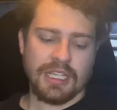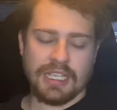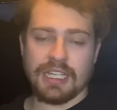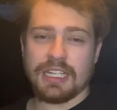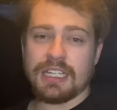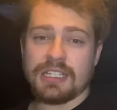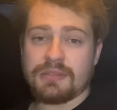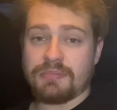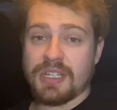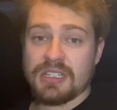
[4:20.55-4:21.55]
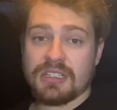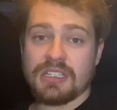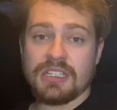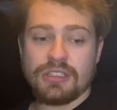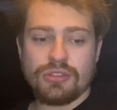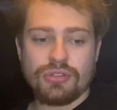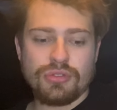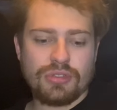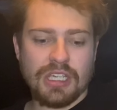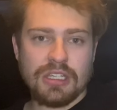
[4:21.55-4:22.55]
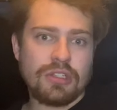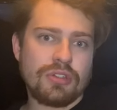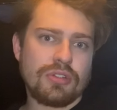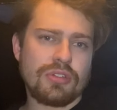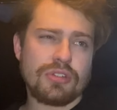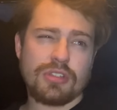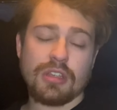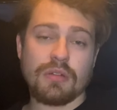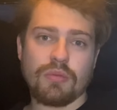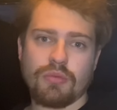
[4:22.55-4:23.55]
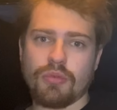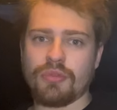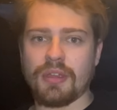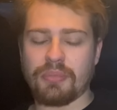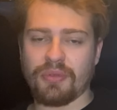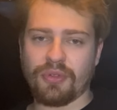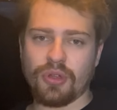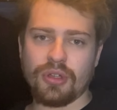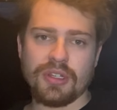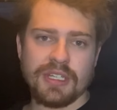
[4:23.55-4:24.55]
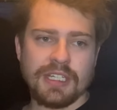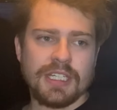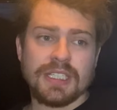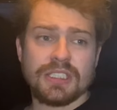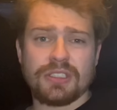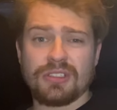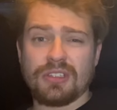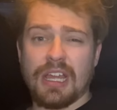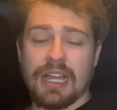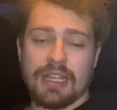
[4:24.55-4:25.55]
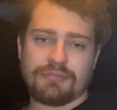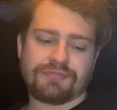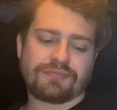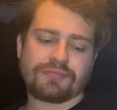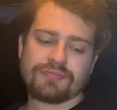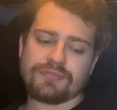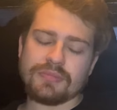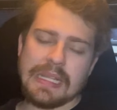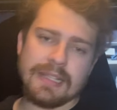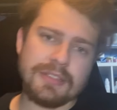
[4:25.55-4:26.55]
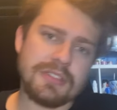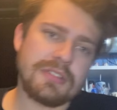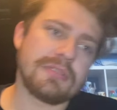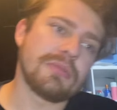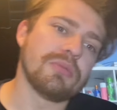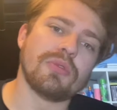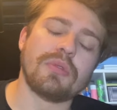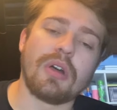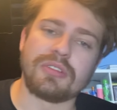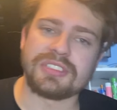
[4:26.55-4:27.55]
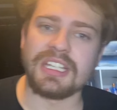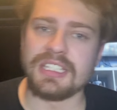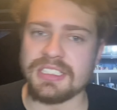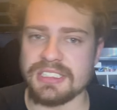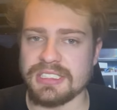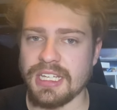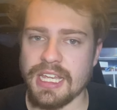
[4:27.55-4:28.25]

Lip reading: And basically you can use, well, they prefer, well, I'll say this,